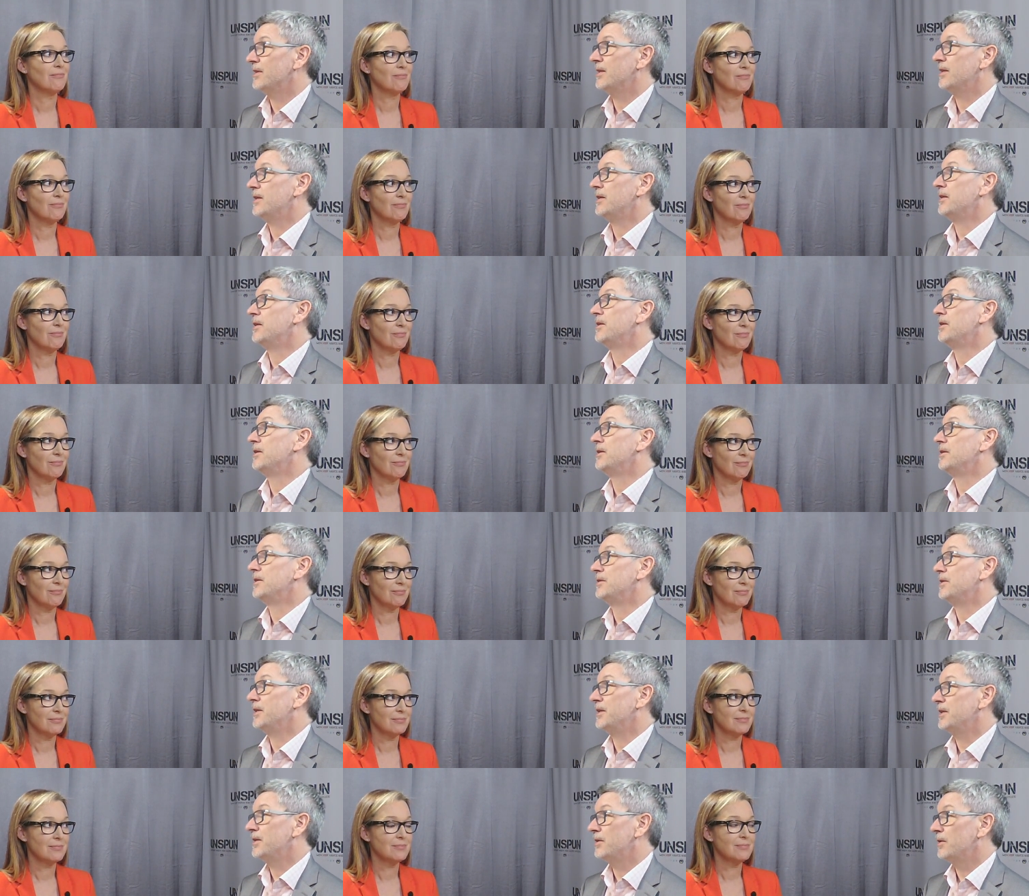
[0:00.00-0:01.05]

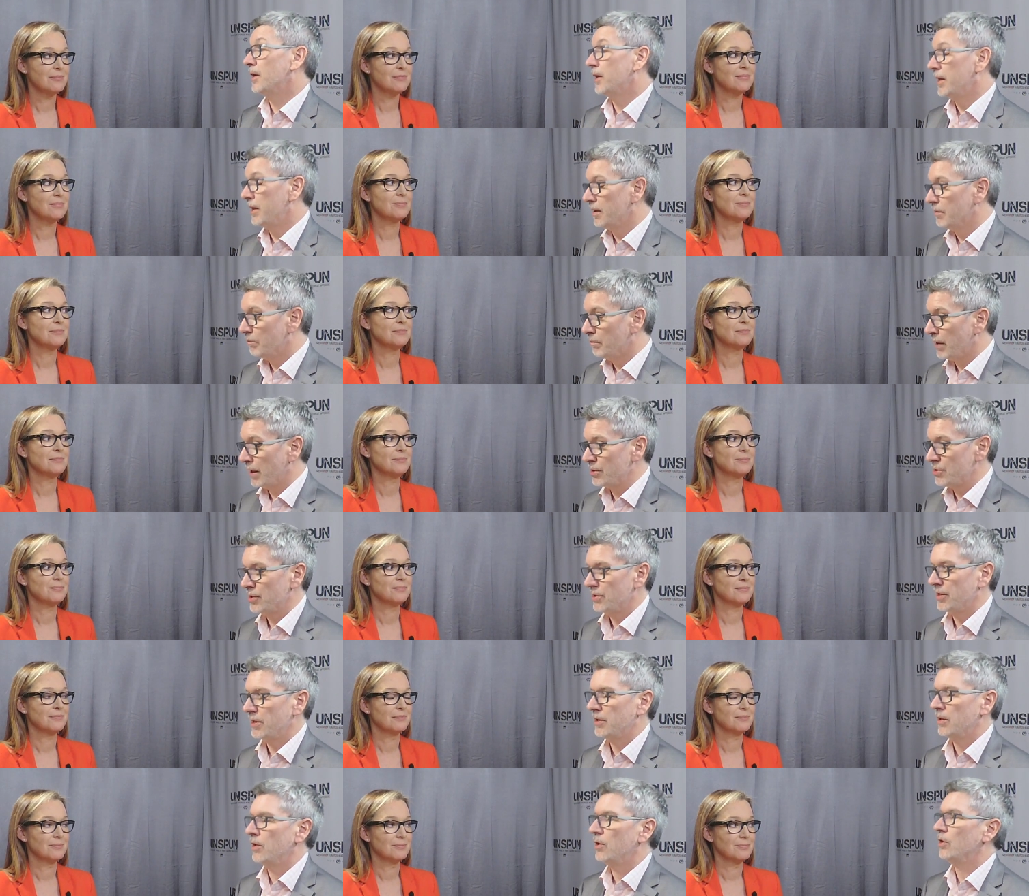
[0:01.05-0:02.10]
Speaker 1: in a budget,
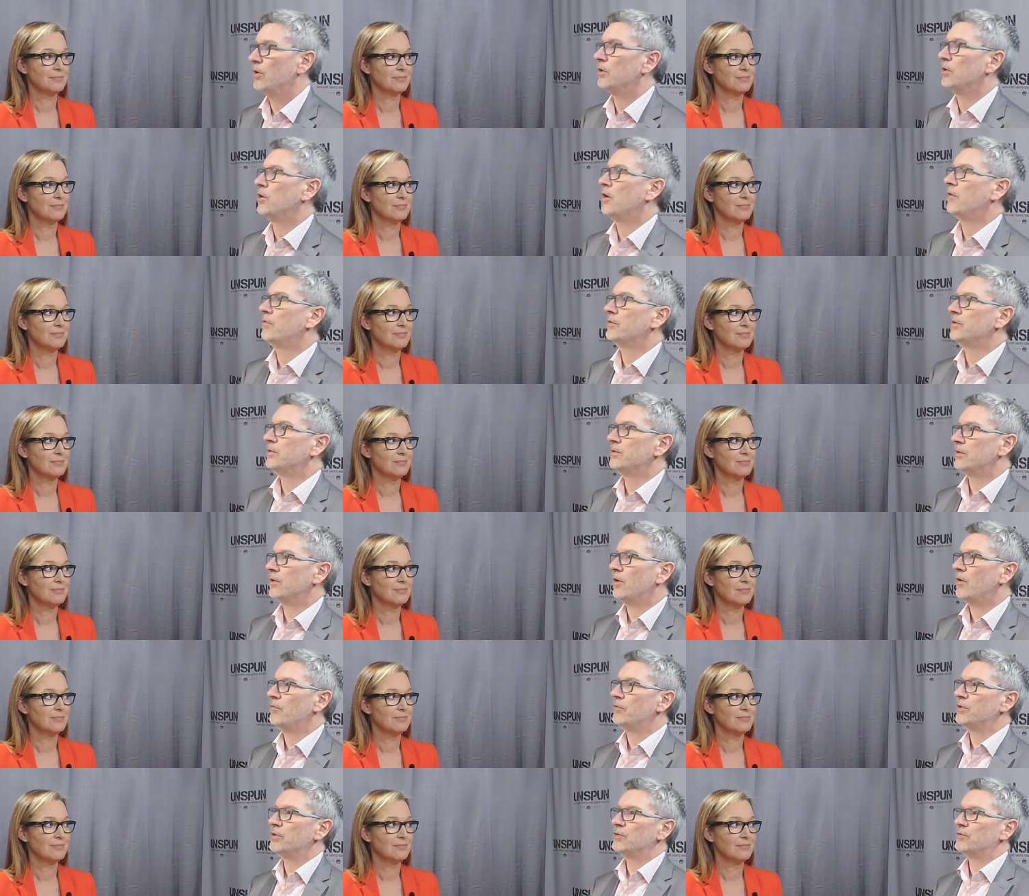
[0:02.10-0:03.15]
they can call a
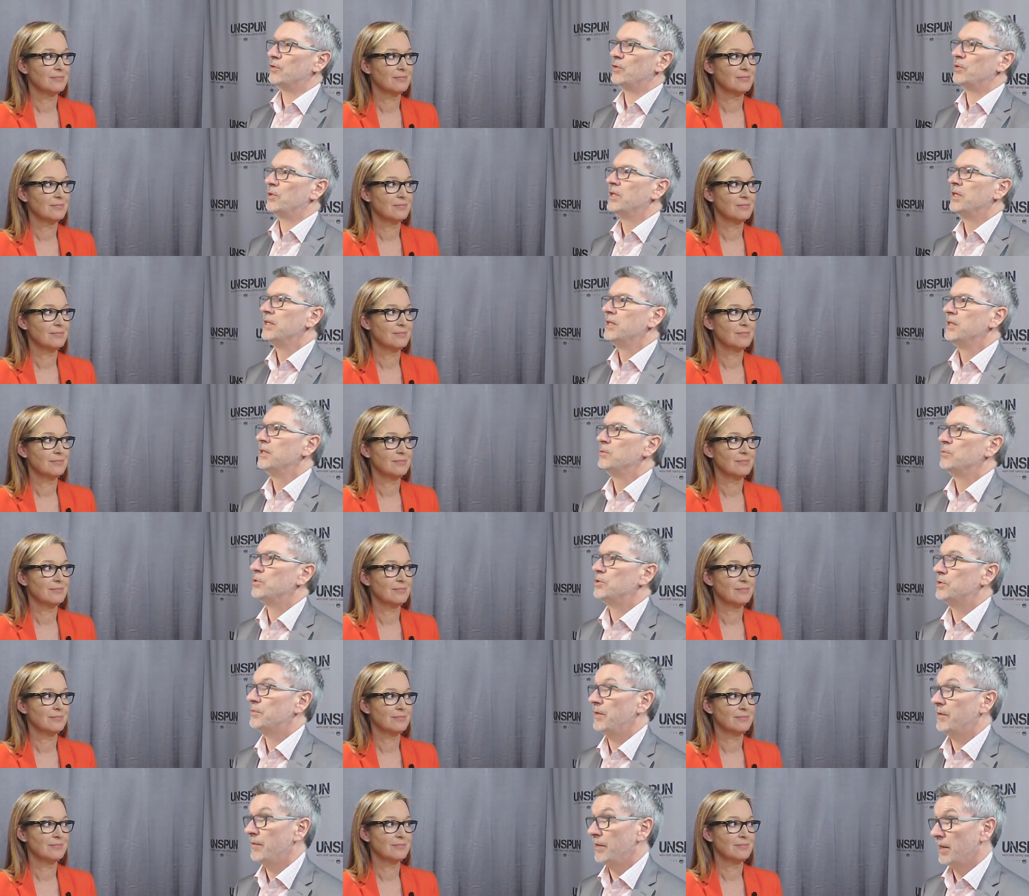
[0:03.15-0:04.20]
confidence vote,
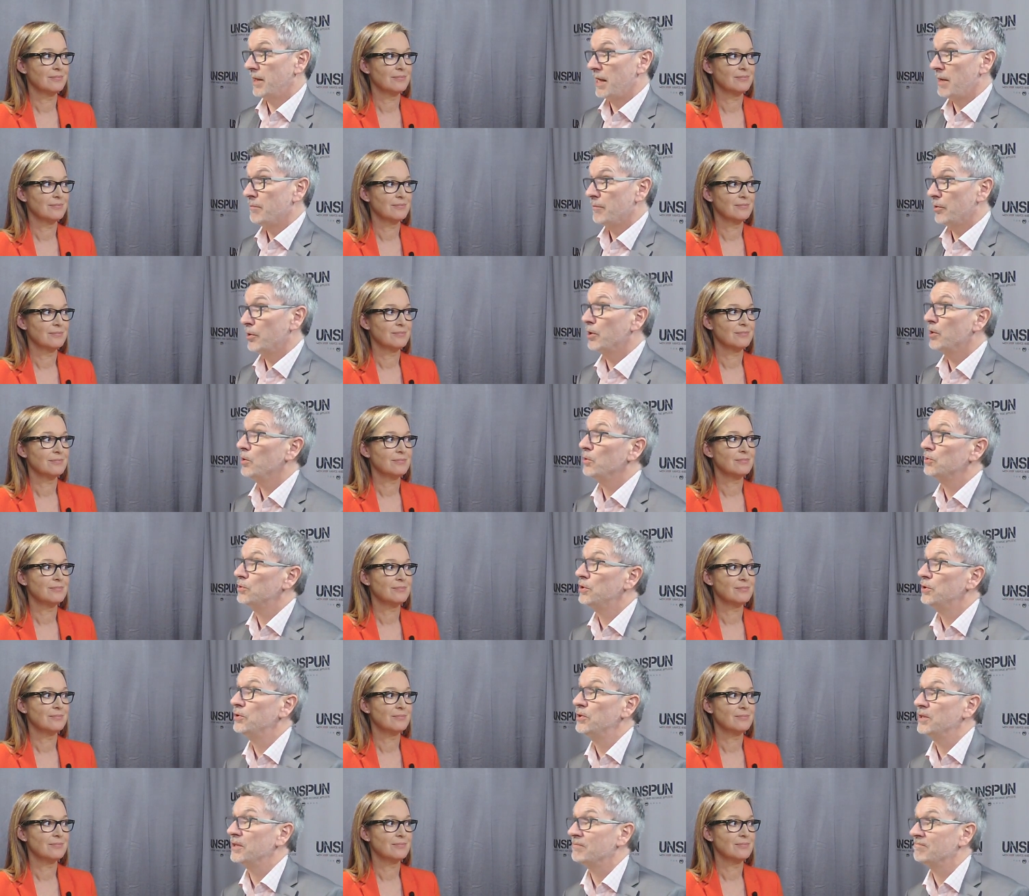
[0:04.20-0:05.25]
which they came very close to
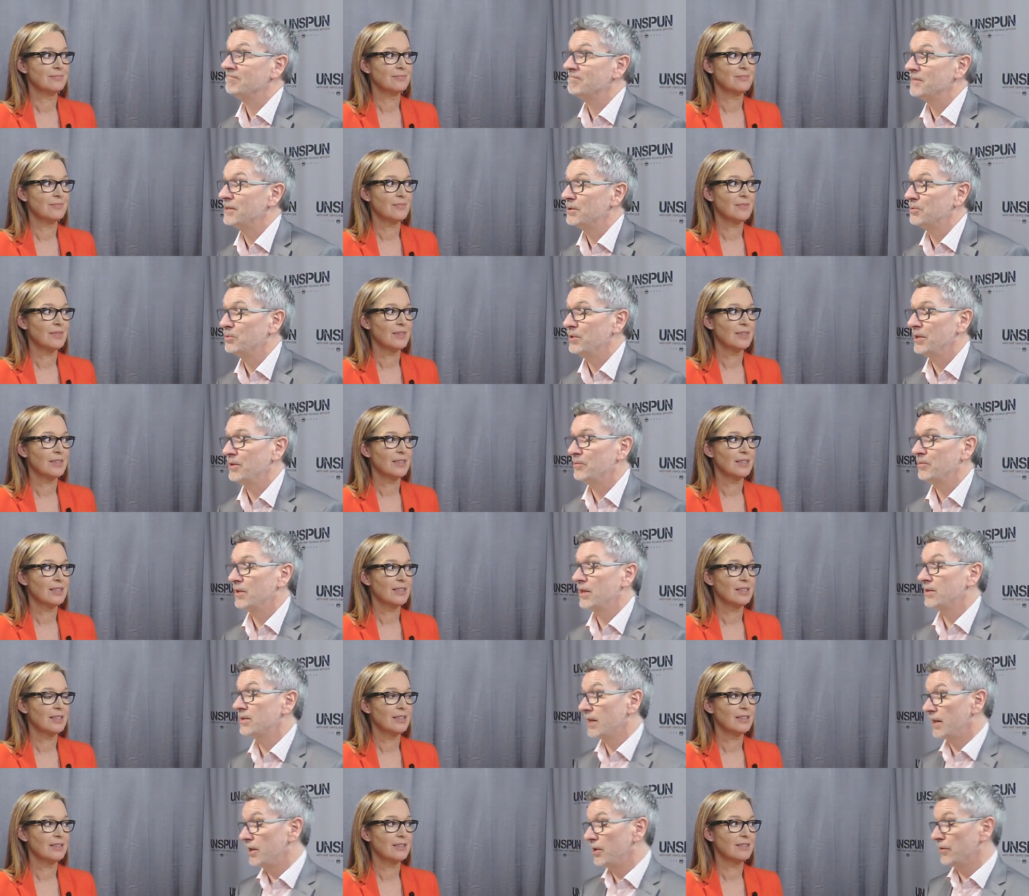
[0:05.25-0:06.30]
doing this week,
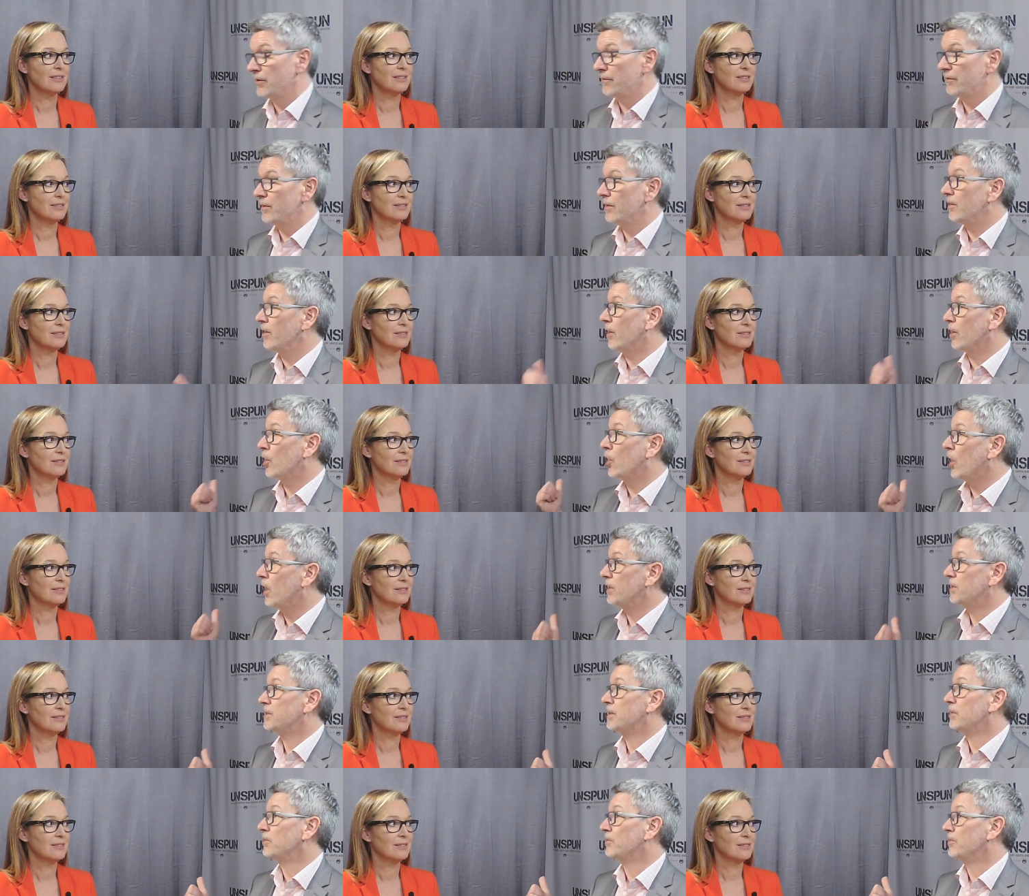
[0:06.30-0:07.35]
because they got
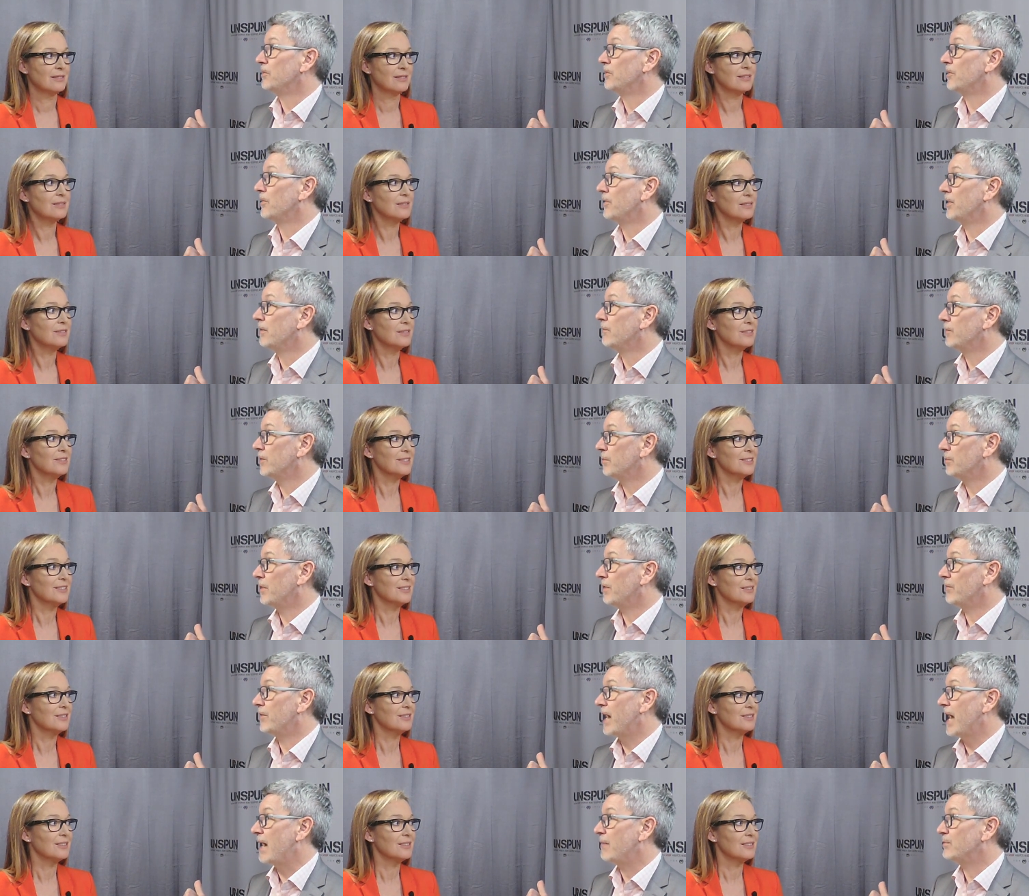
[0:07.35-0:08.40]
cots out in the thing for them to have
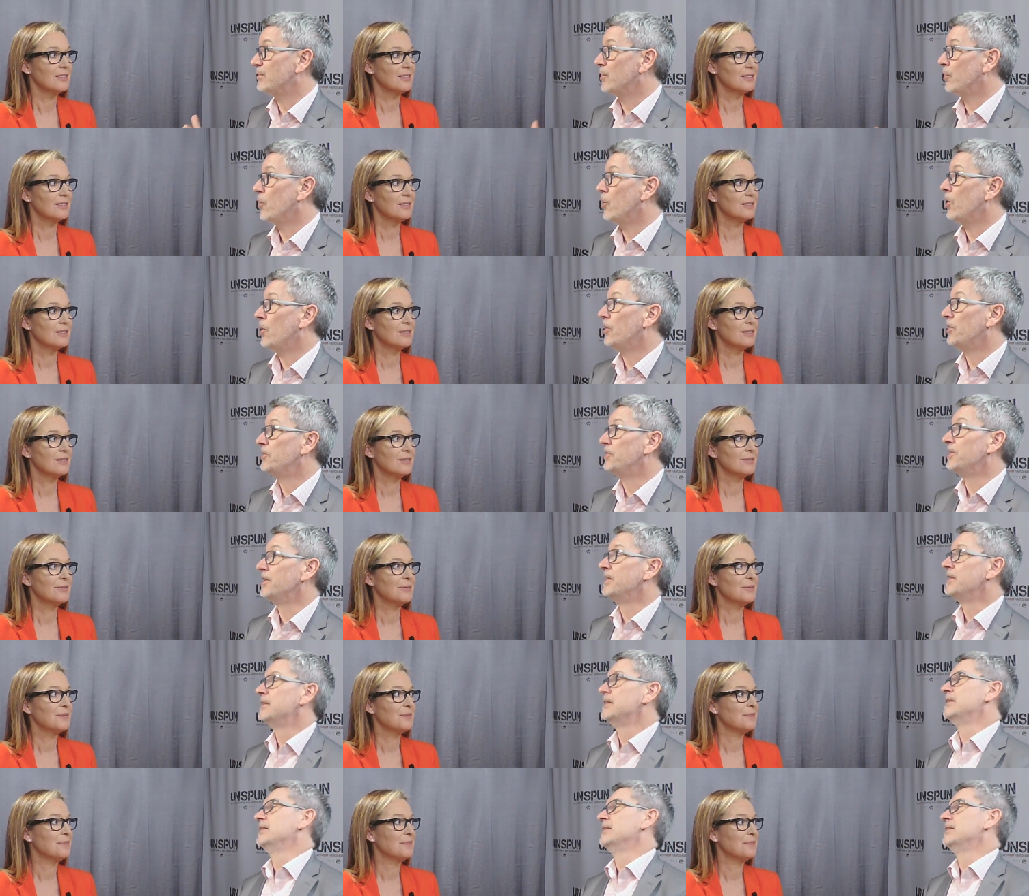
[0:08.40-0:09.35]
naps on, and